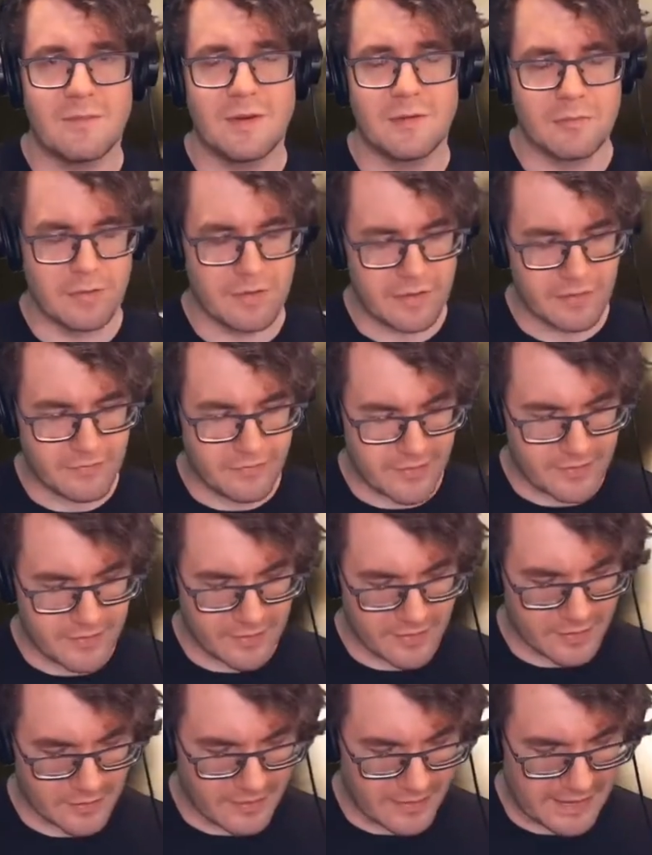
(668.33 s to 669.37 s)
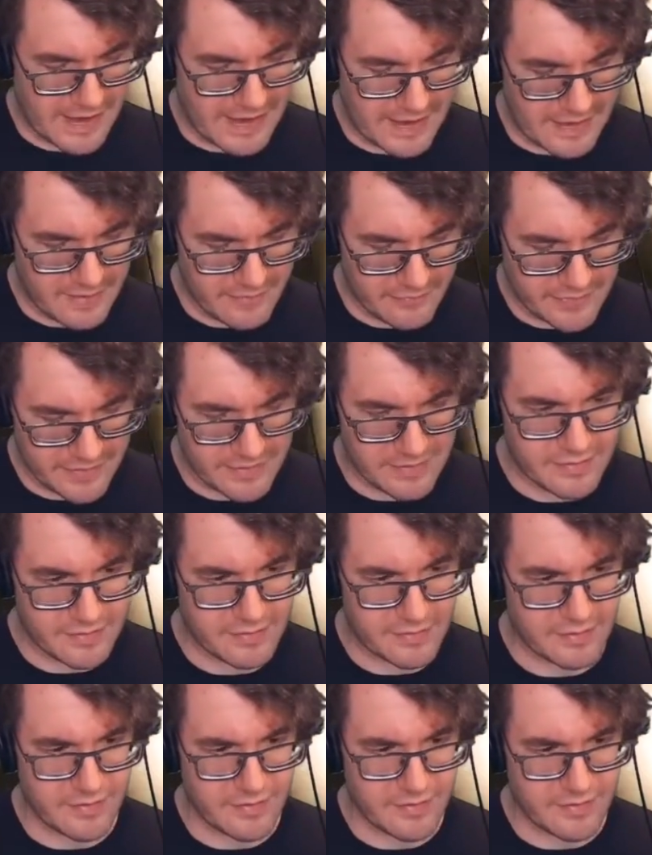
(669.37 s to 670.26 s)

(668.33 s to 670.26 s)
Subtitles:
be really fun to go like heavy,